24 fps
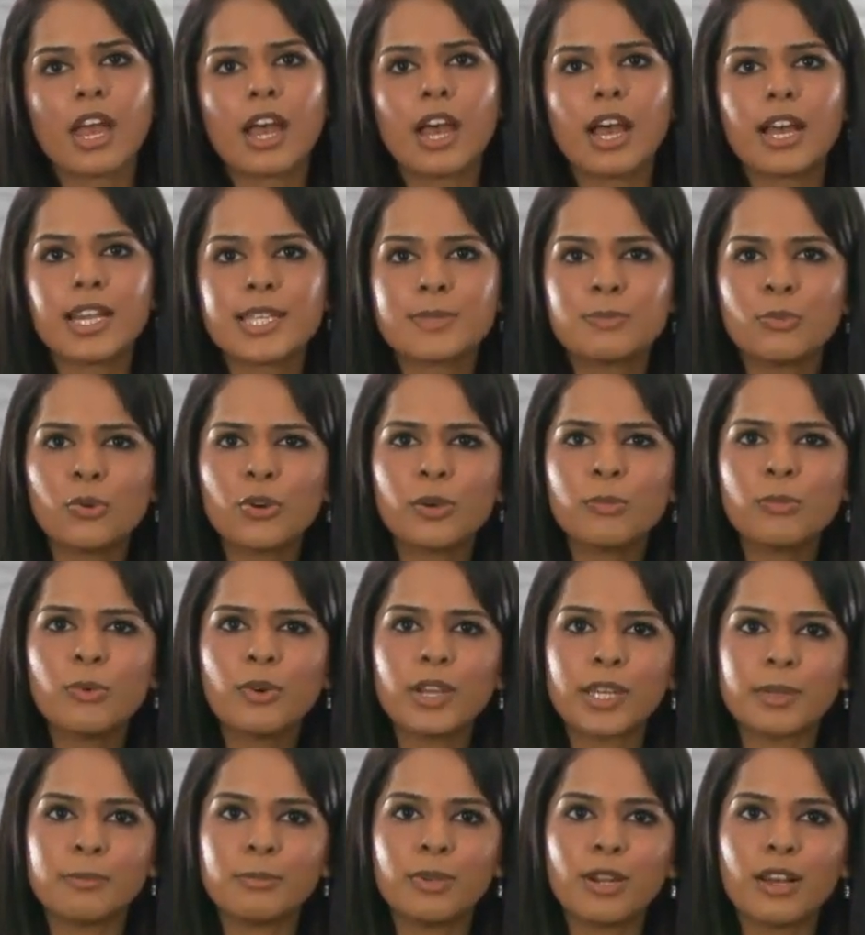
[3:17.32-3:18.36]
As more and more
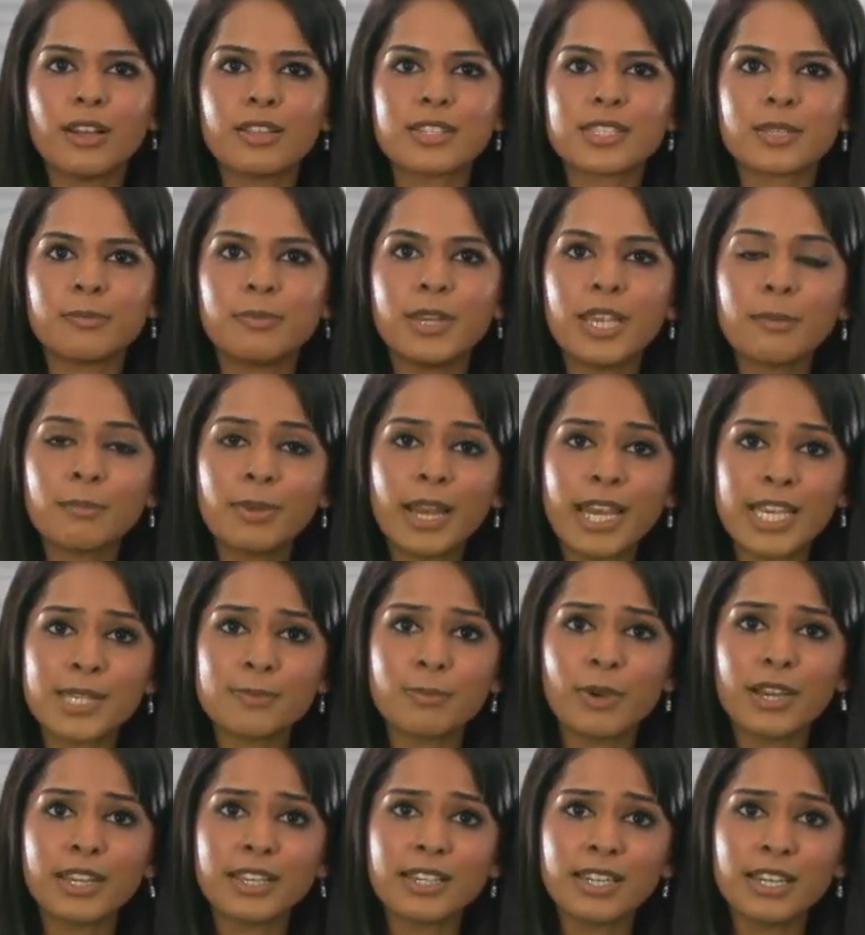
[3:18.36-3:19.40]
implants are being placed
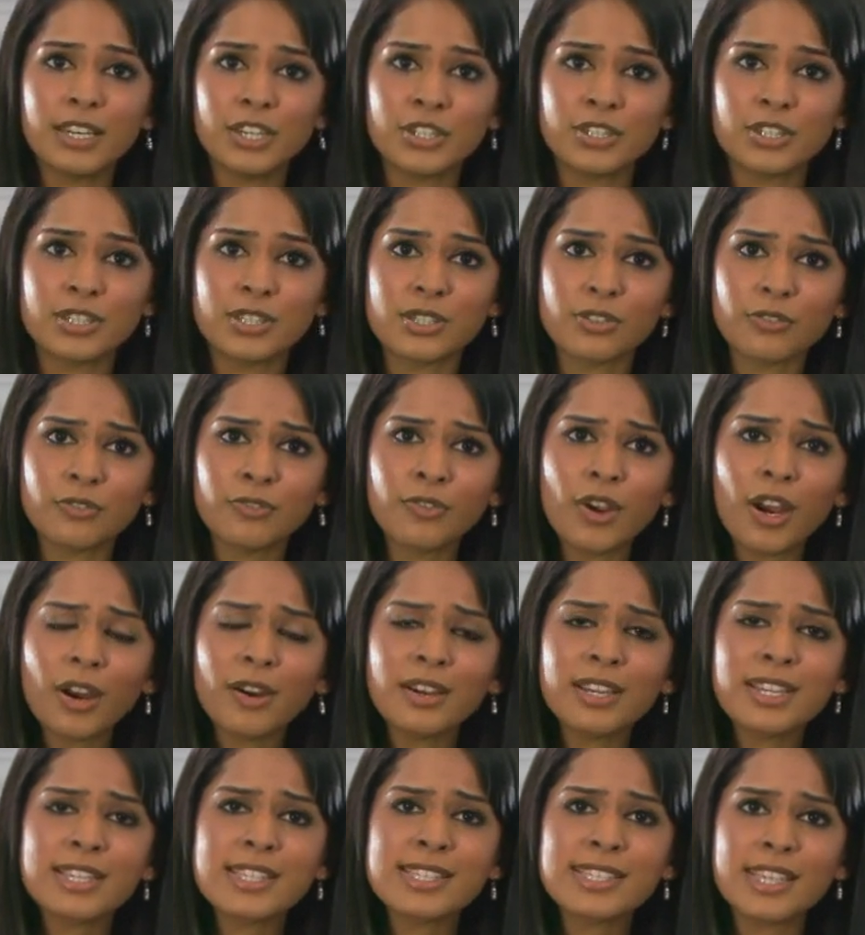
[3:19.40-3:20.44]
by clinicians of
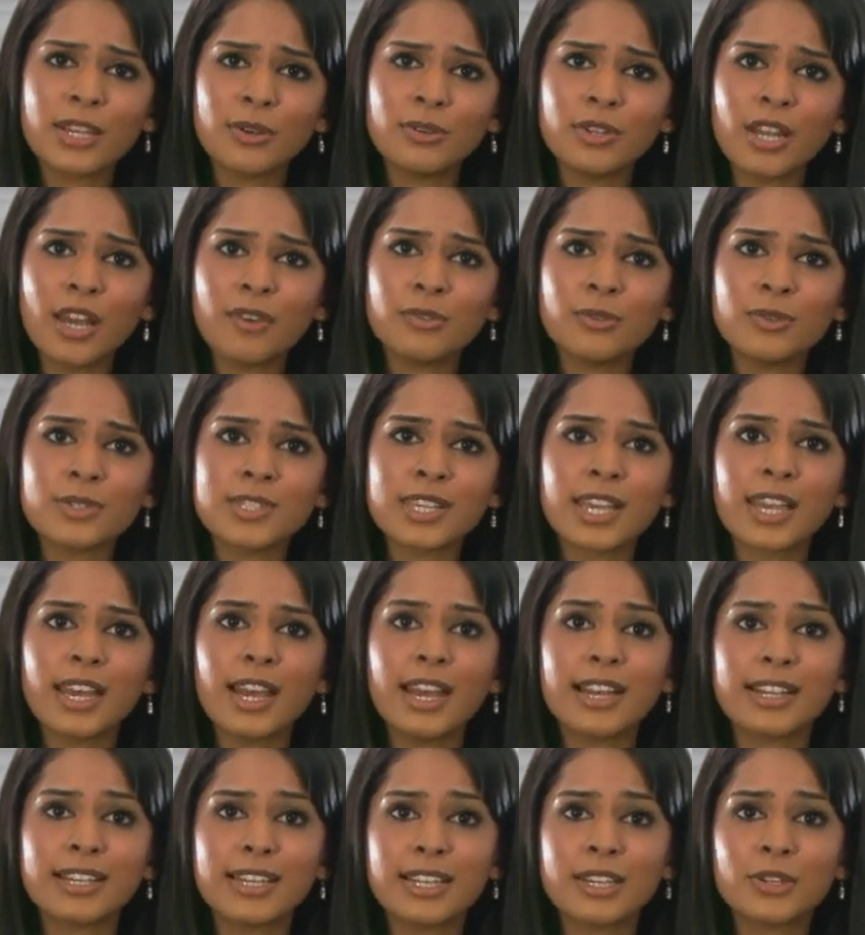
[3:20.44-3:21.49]
varying skill levels
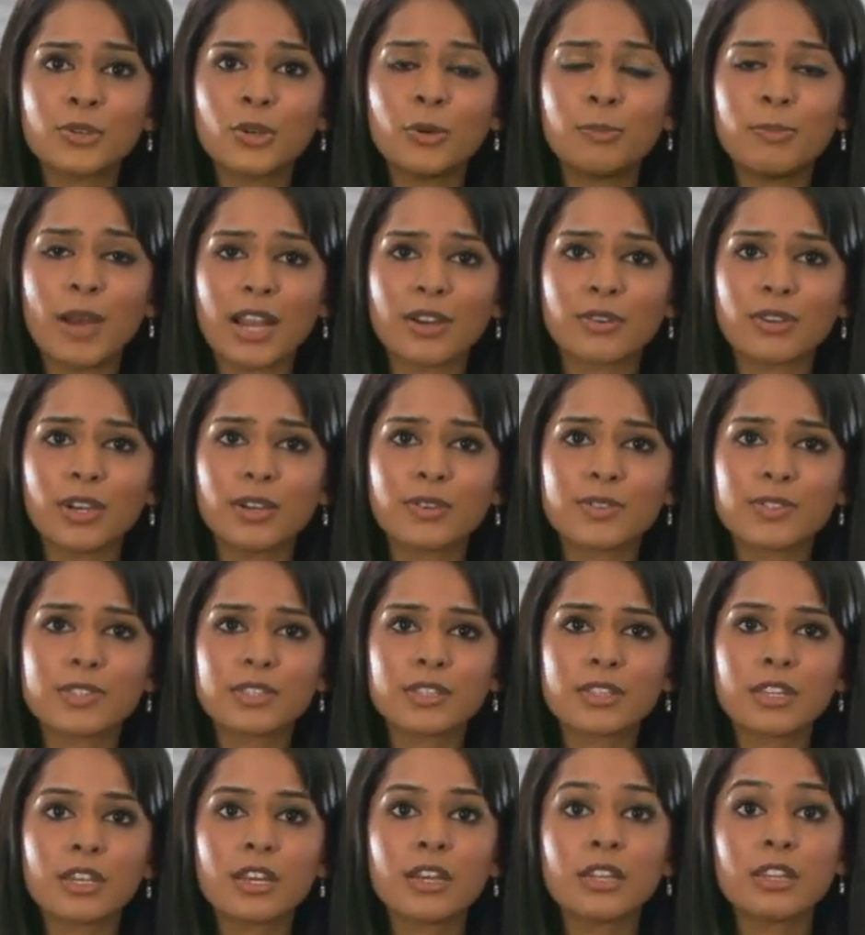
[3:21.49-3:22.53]
and clinical backgrounds,
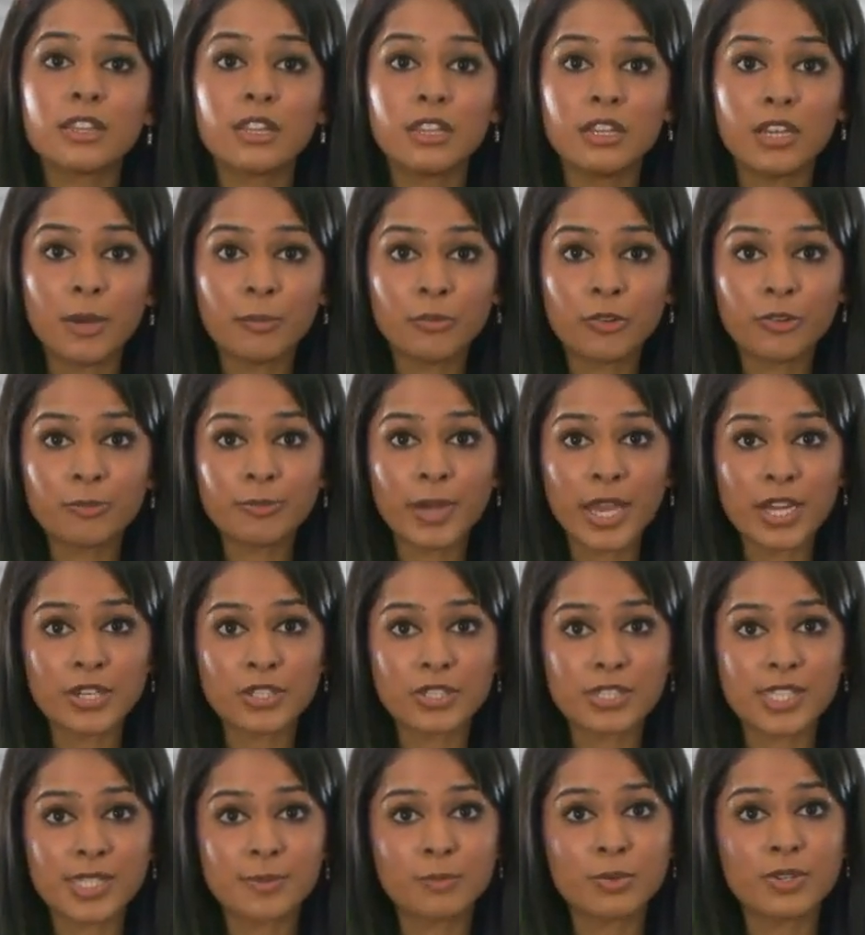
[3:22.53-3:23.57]
the number of
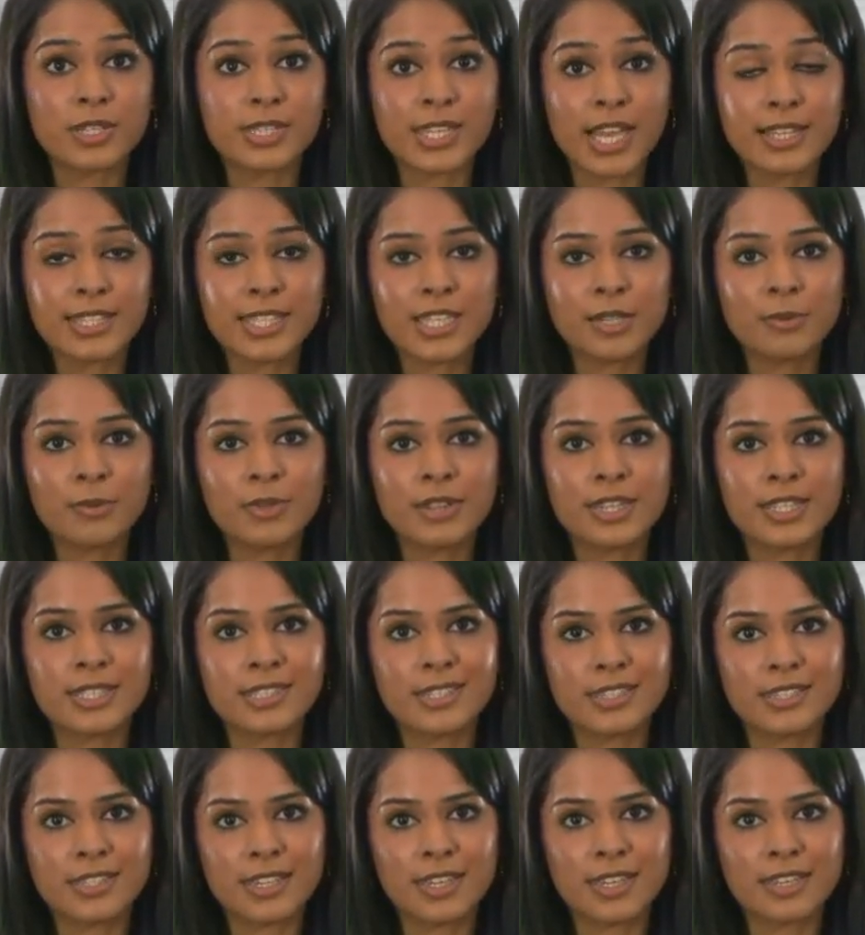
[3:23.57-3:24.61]
patients presenting with this
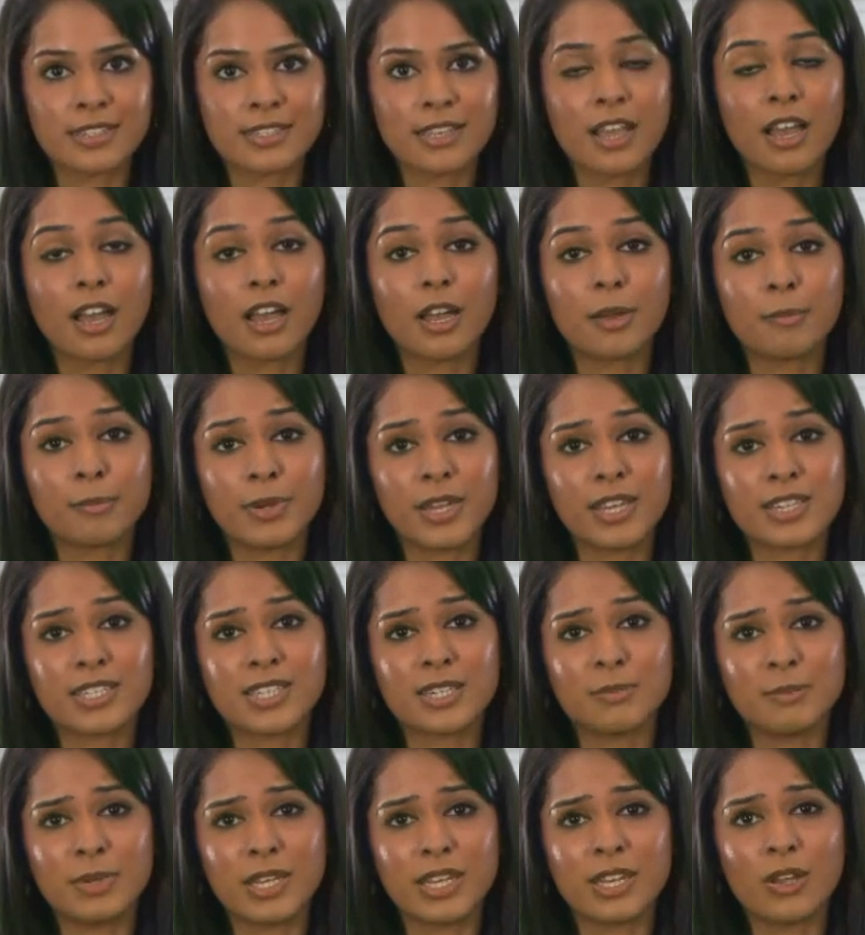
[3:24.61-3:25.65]
disease appears to
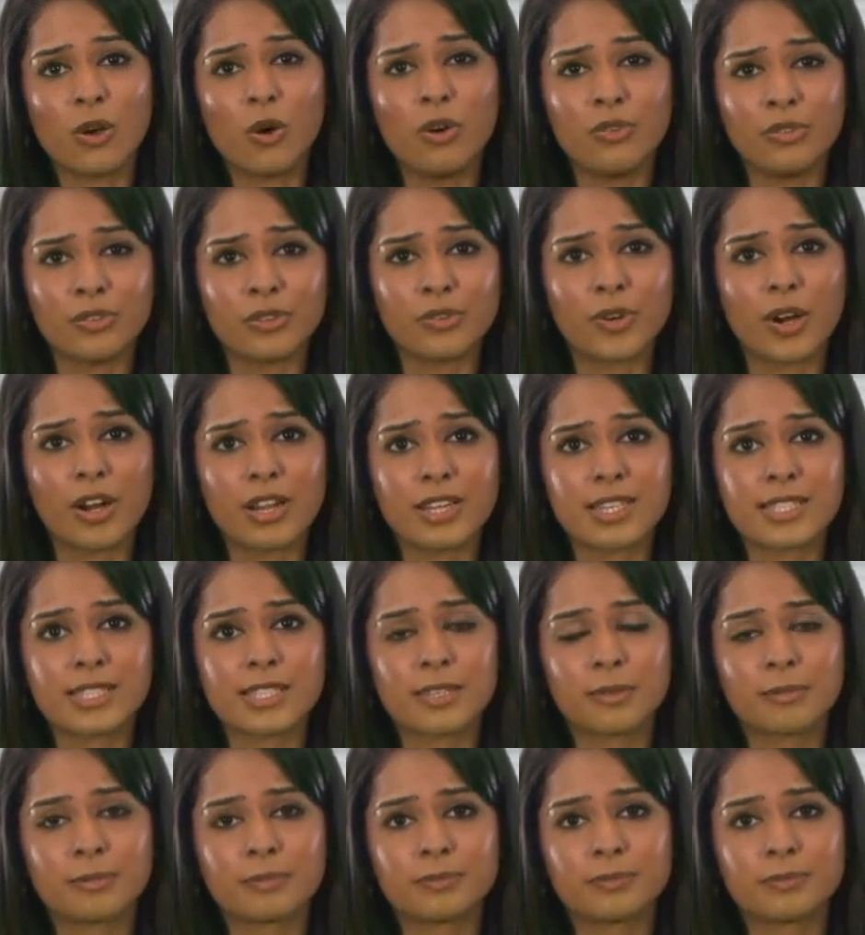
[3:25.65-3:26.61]
be on the rise.